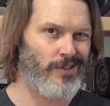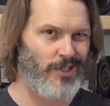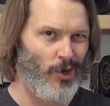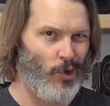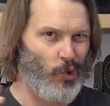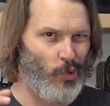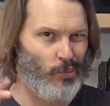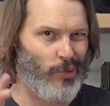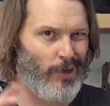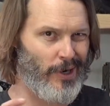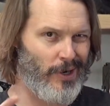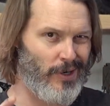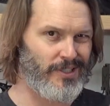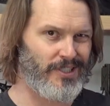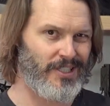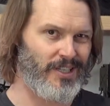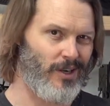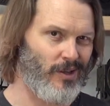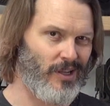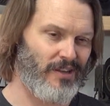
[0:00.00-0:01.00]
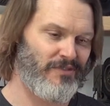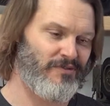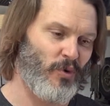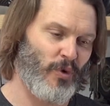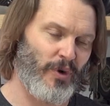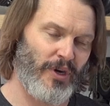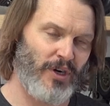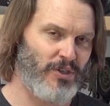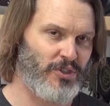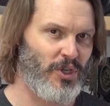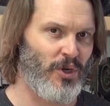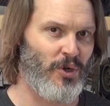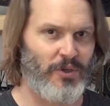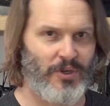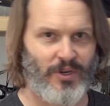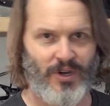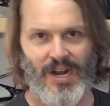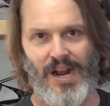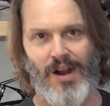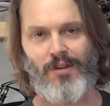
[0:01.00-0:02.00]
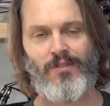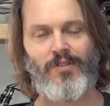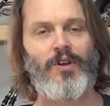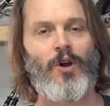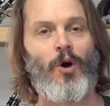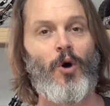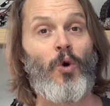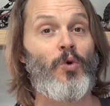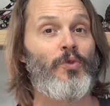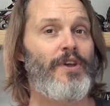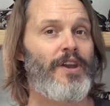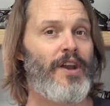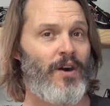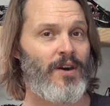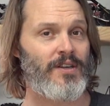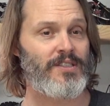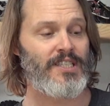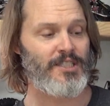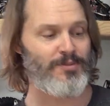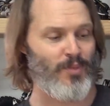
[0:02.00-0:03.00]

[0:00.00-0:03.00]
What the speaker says: like 4 years old or however old they are at this